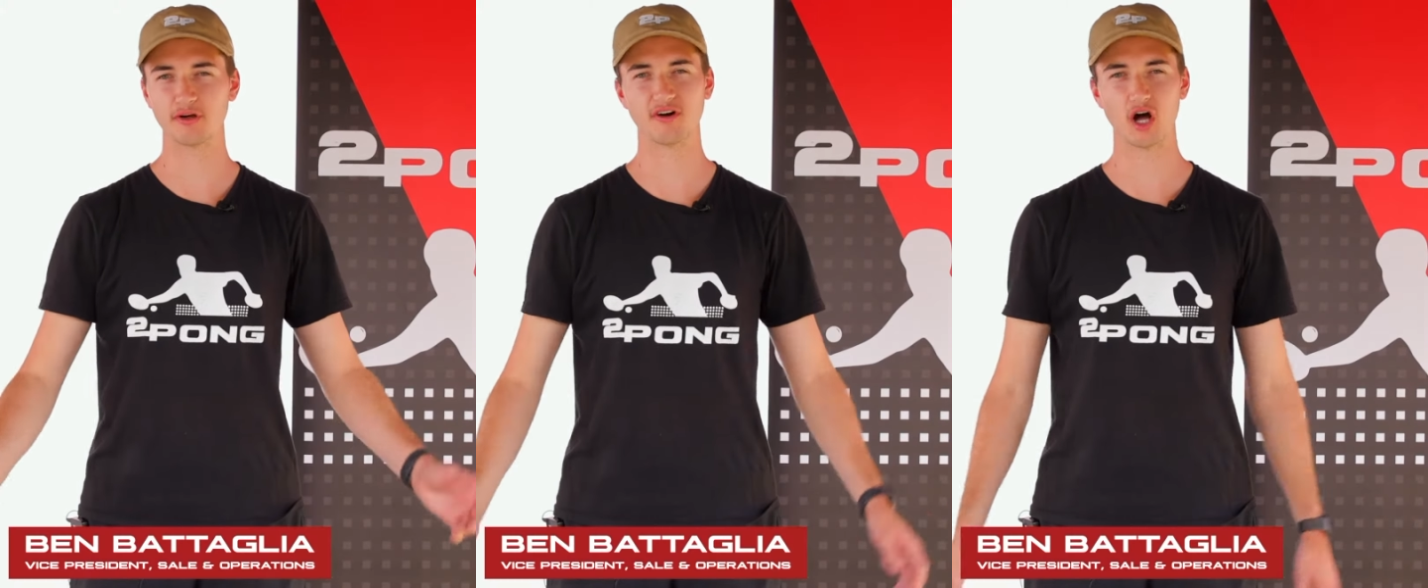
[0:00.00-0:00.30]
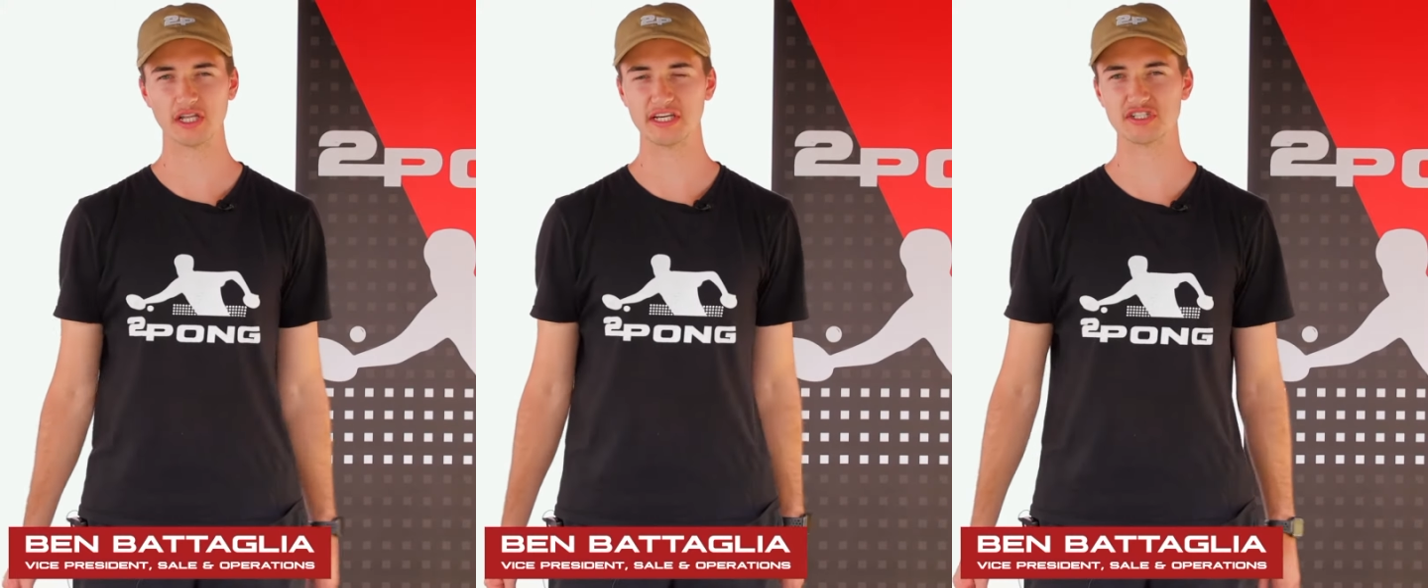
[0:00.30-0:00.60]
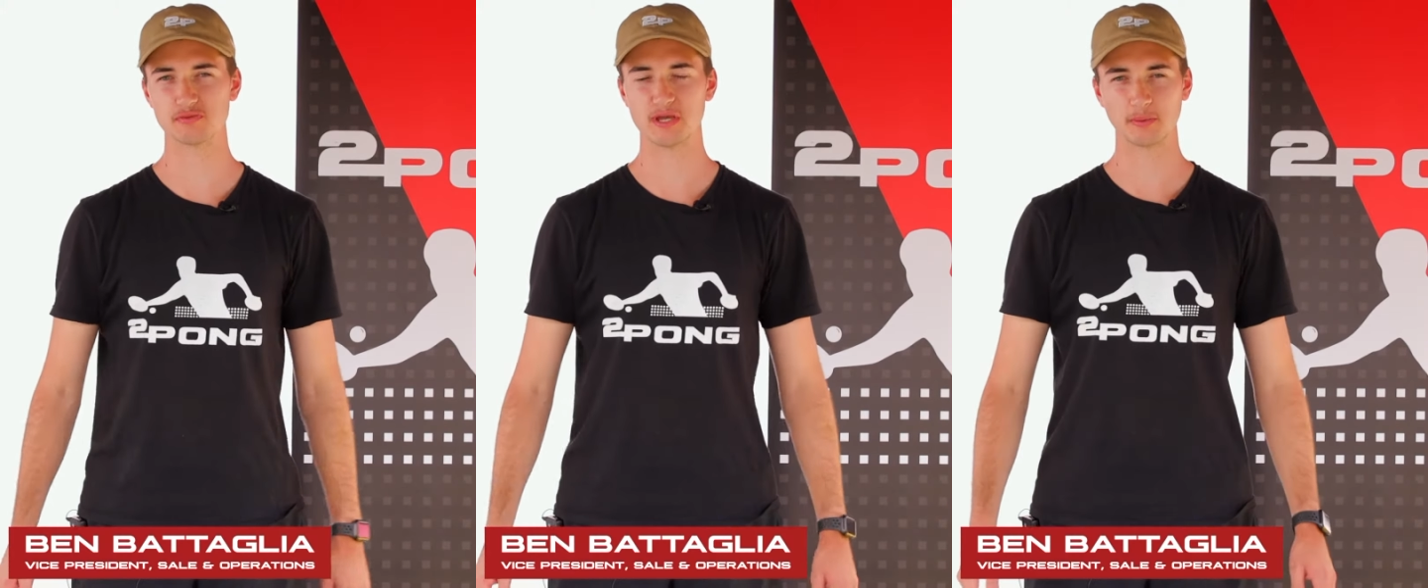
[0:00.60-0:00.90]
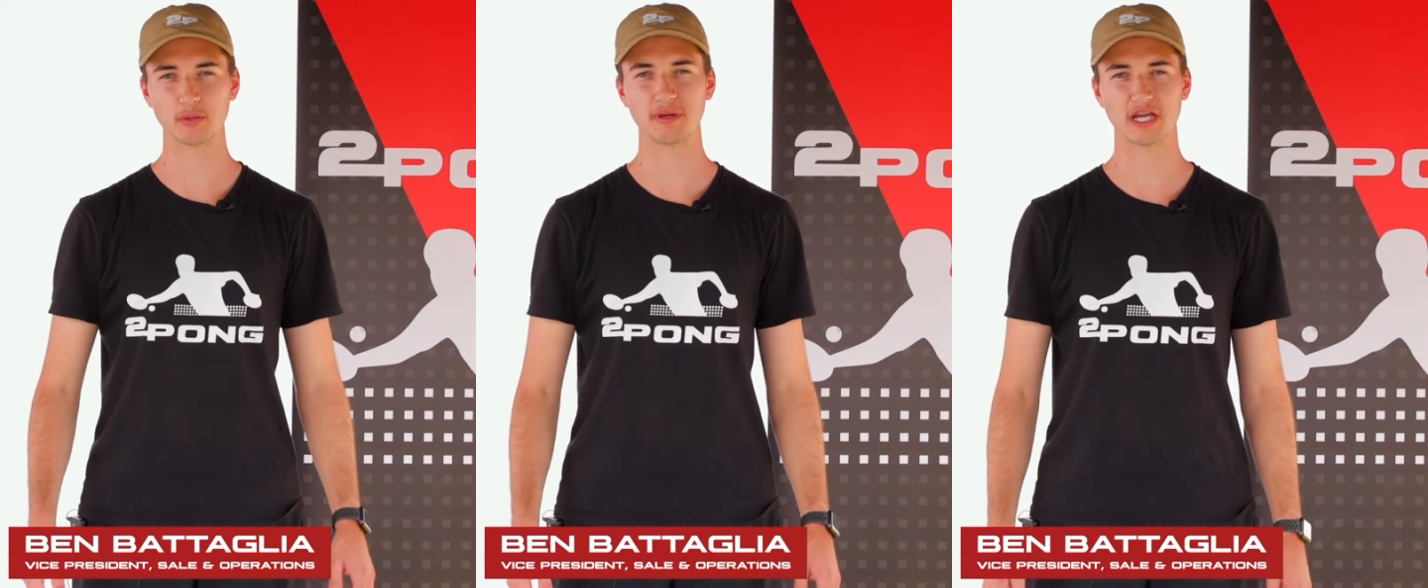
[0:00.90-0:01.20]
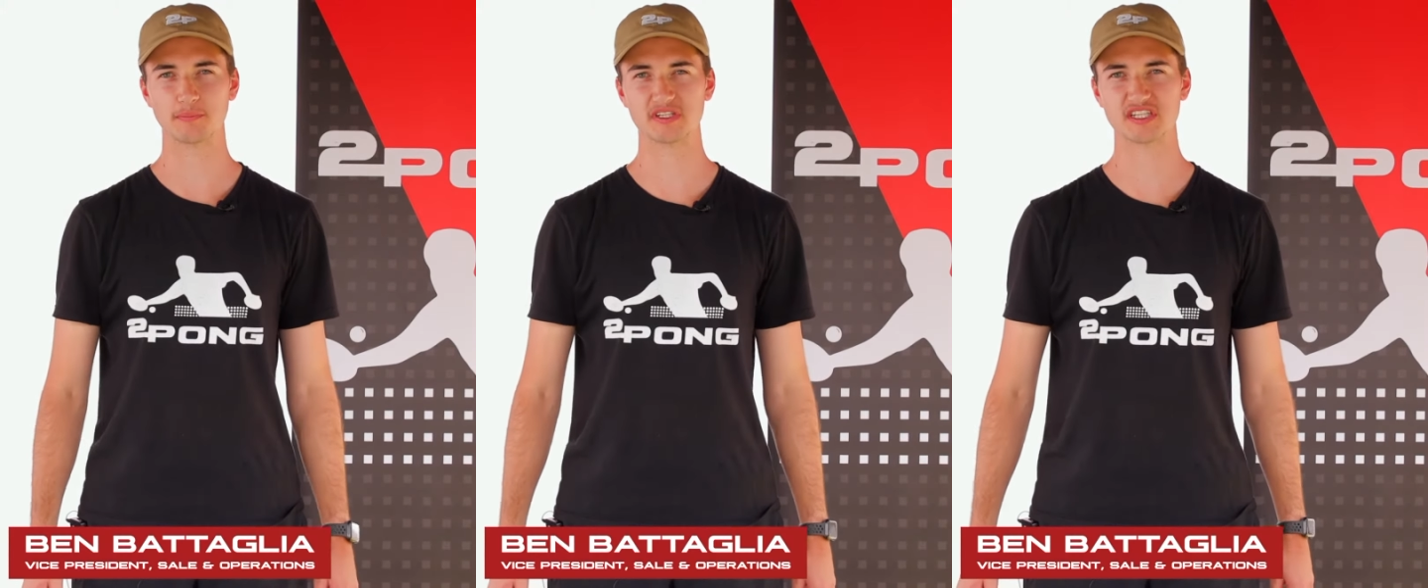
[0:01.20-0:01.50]
of all ages be able to
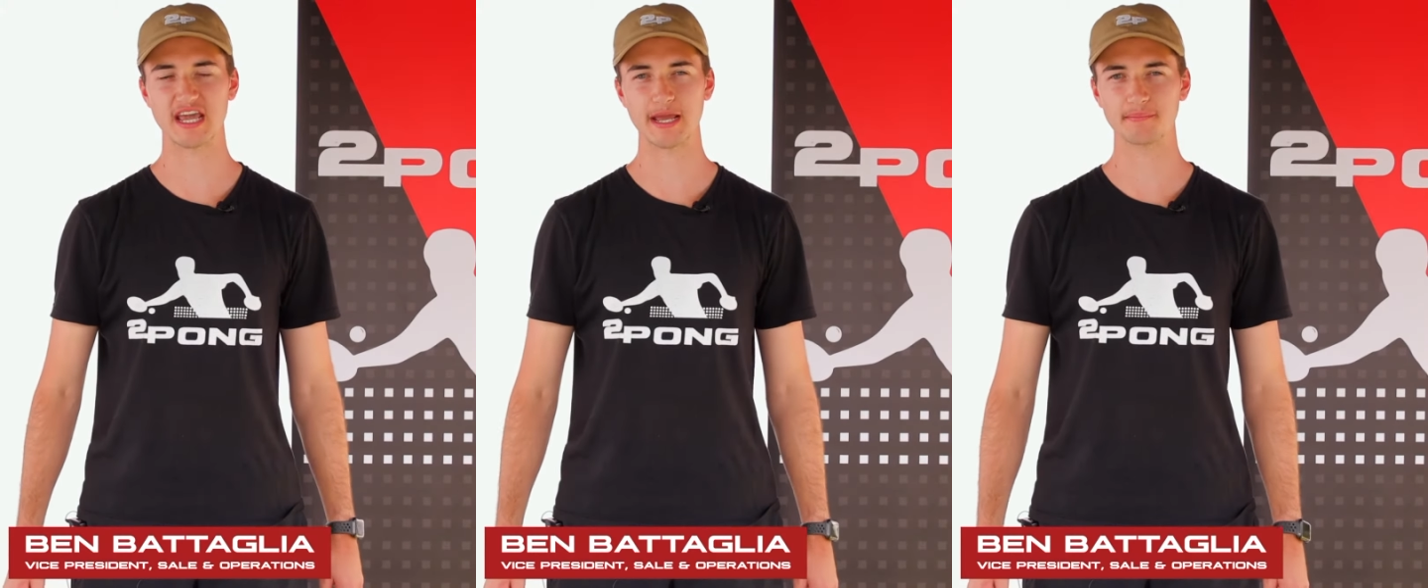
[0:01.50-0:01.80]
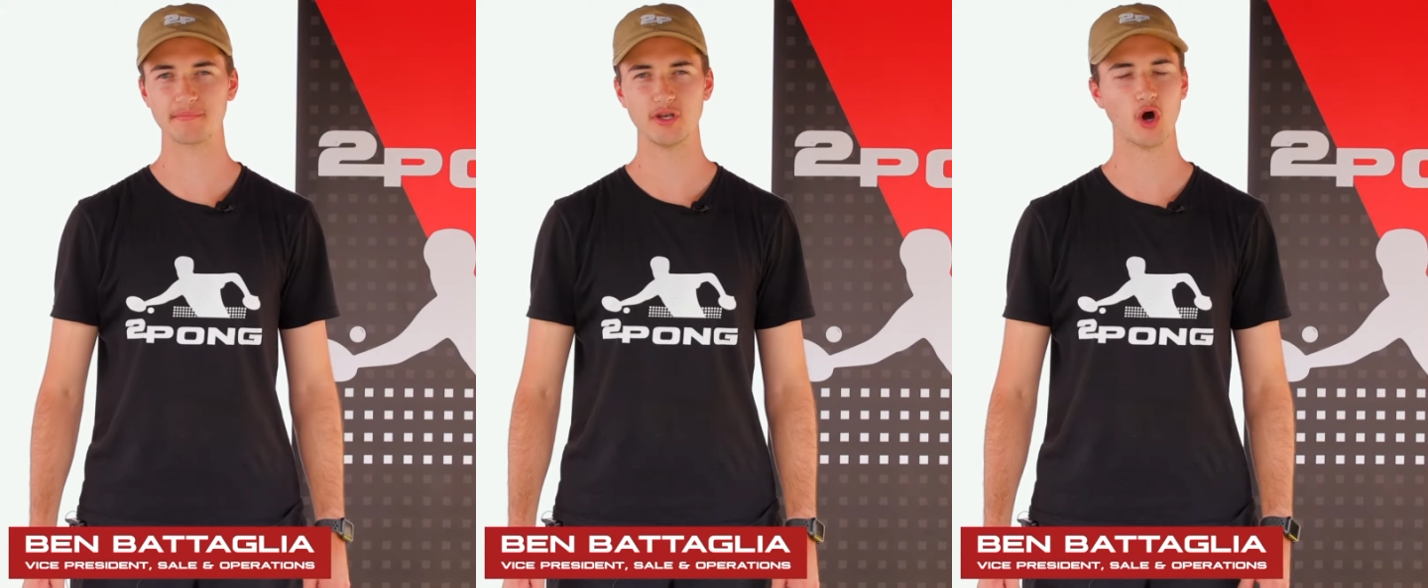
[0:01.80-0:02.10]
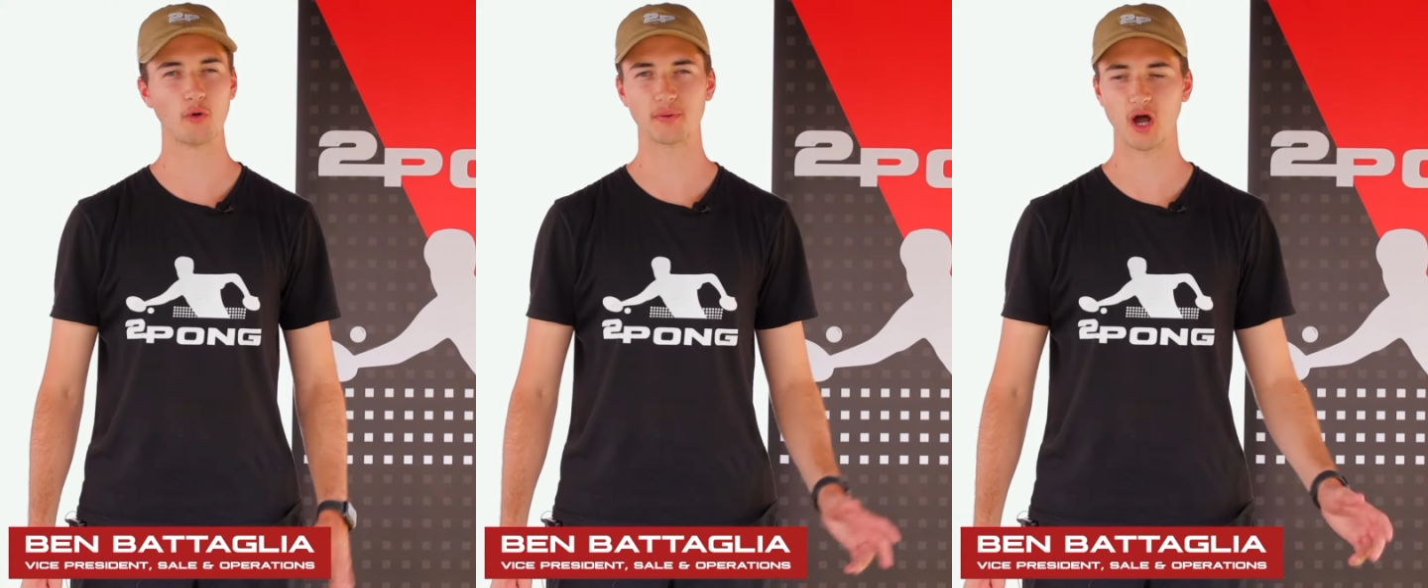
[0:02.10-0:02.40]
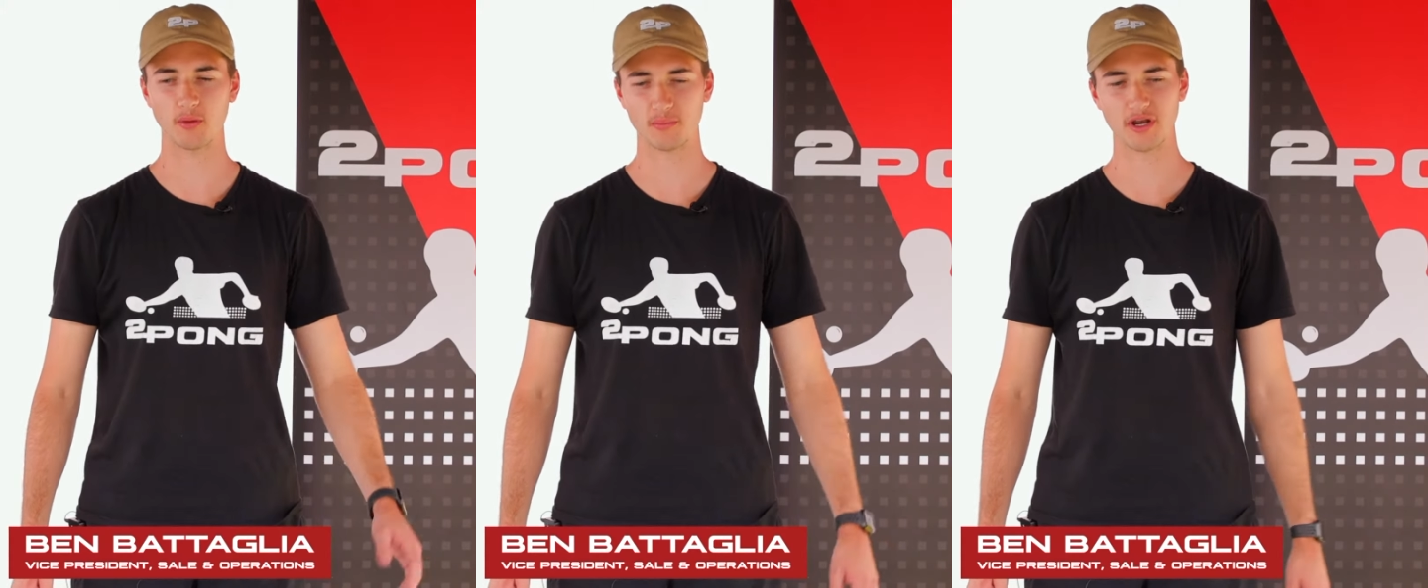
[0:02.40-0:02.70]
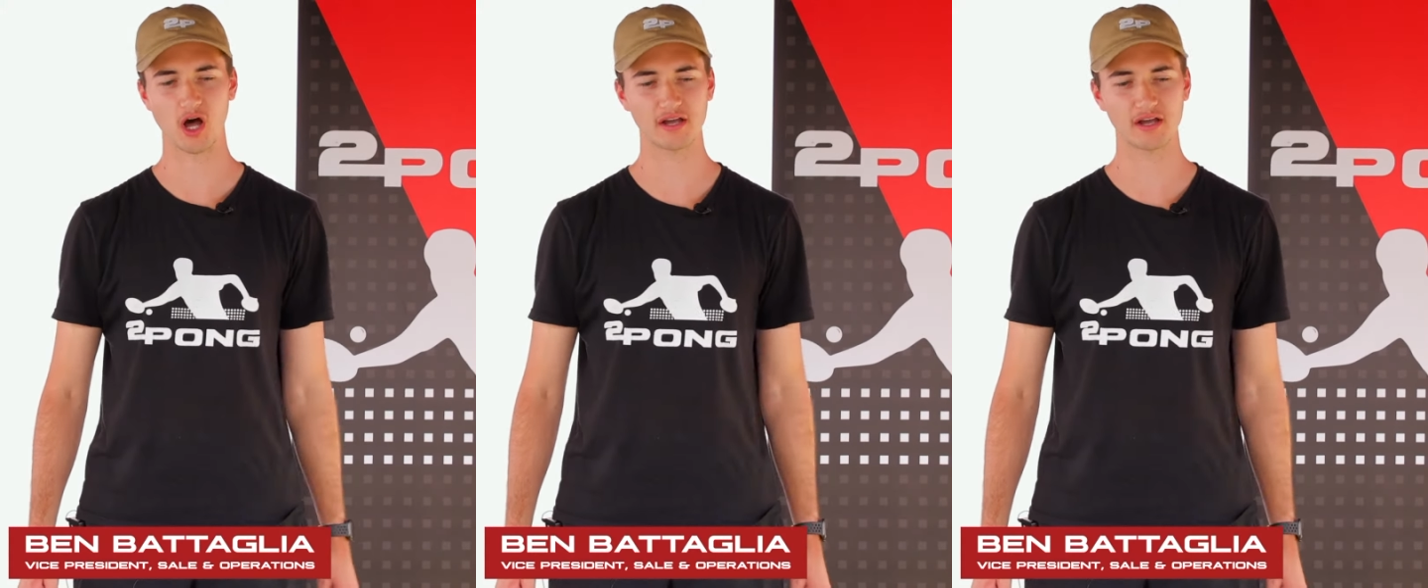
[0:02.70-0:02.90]
pick up this game no problem at all.